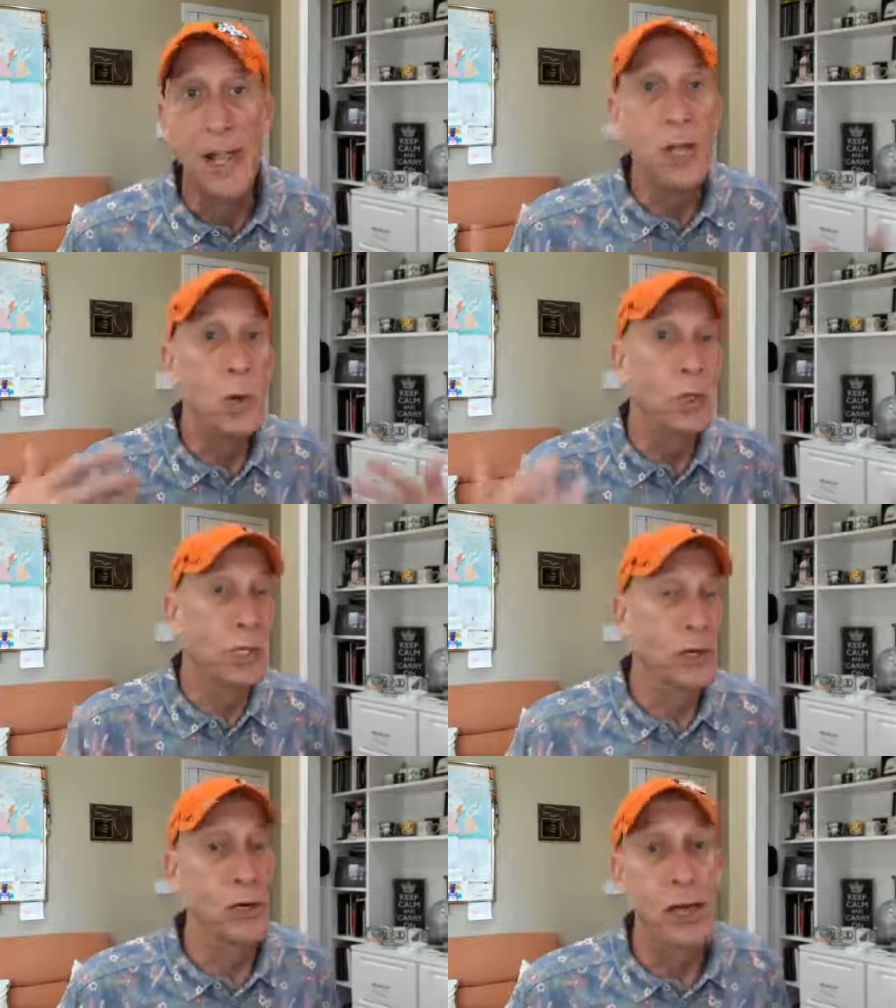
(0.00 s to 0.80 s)
you will
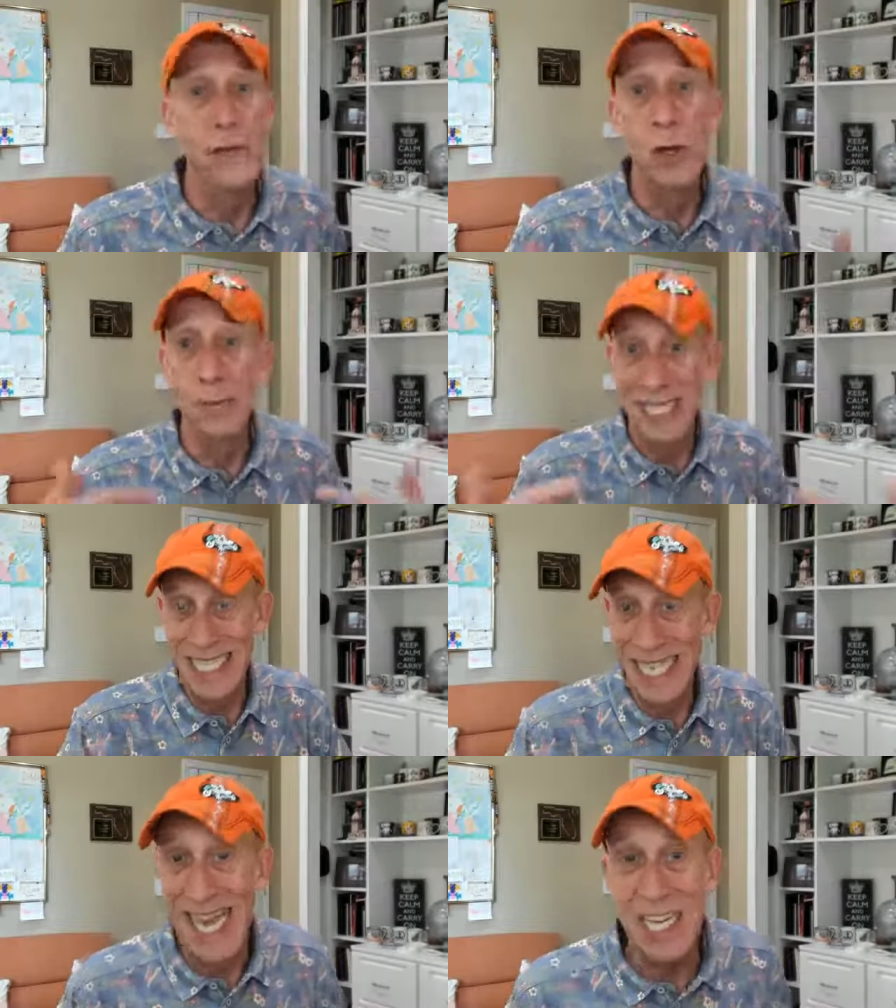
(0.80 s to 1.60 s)
learn of your
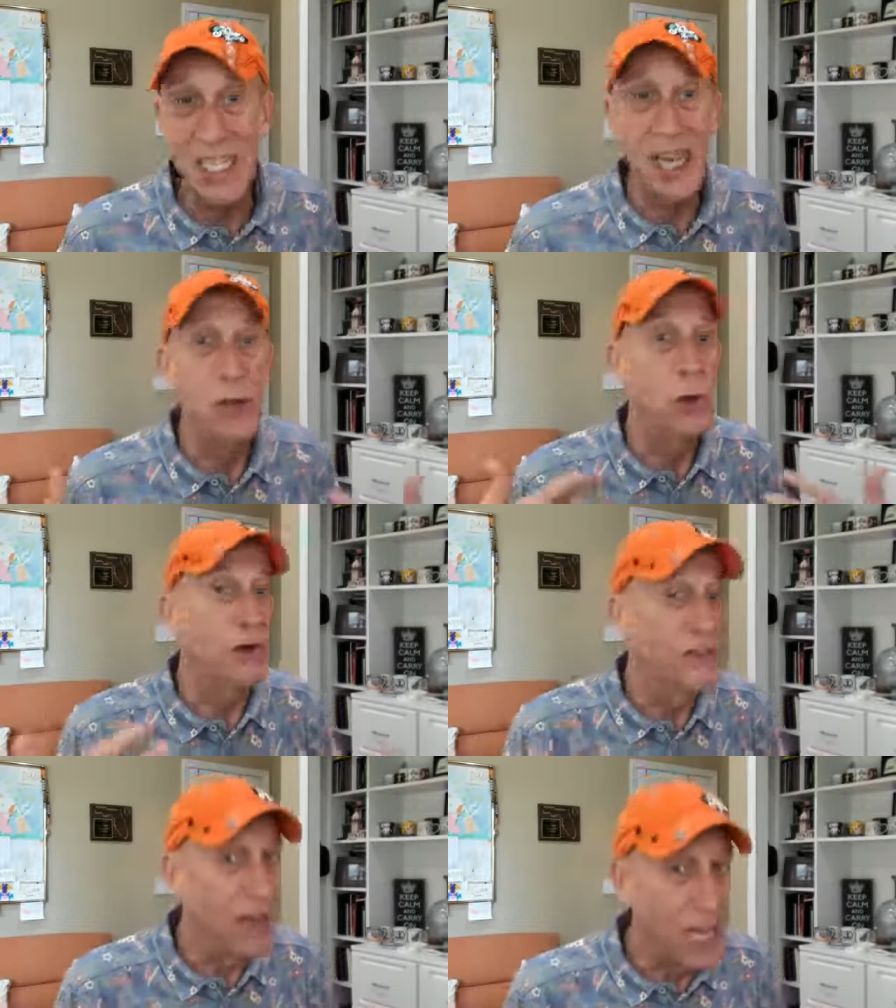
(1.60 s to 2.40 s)
mistakes and your
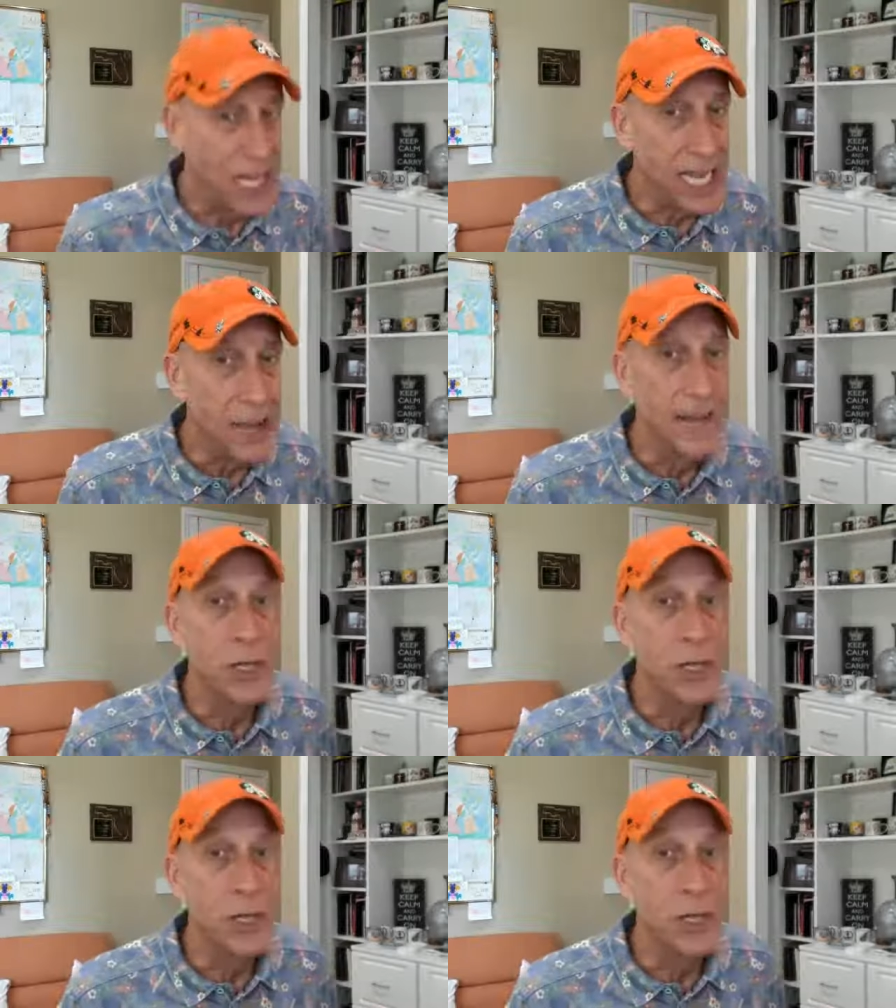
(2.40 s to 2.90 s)
folly,